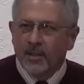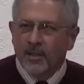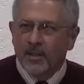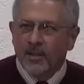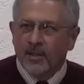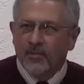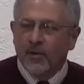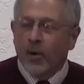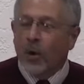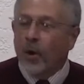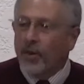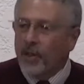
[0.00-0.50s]

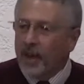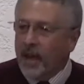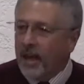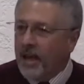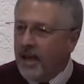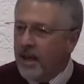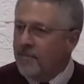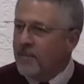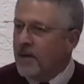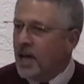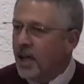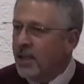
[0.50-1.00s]
for
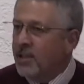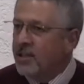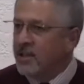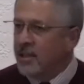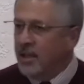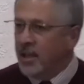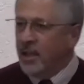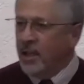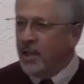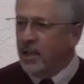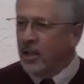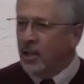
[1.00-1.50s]
them
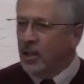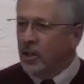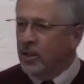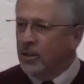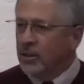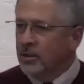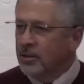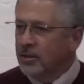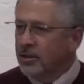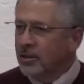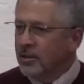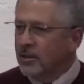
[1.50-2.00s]

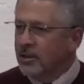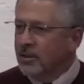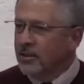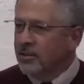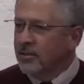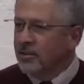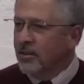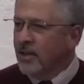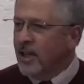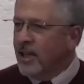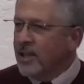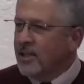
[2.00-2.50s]
until
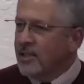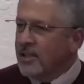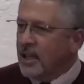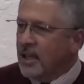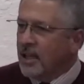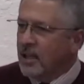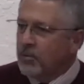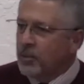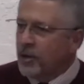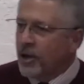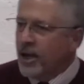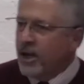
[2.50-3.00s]
they
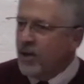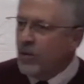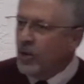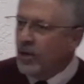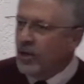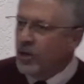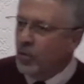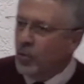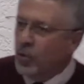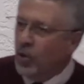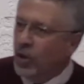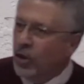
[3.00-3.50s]
celebrate what
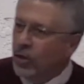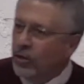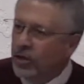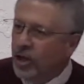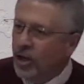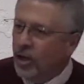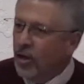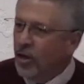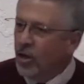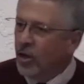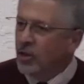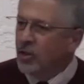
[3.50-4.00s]
the world
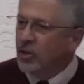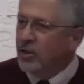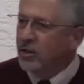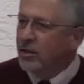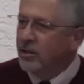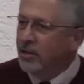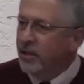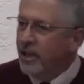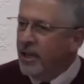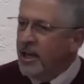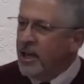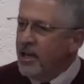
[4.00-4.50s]
calls
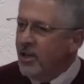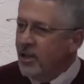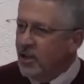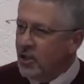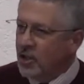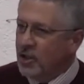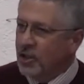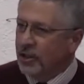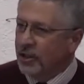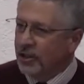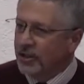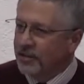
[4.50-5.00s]
Easter.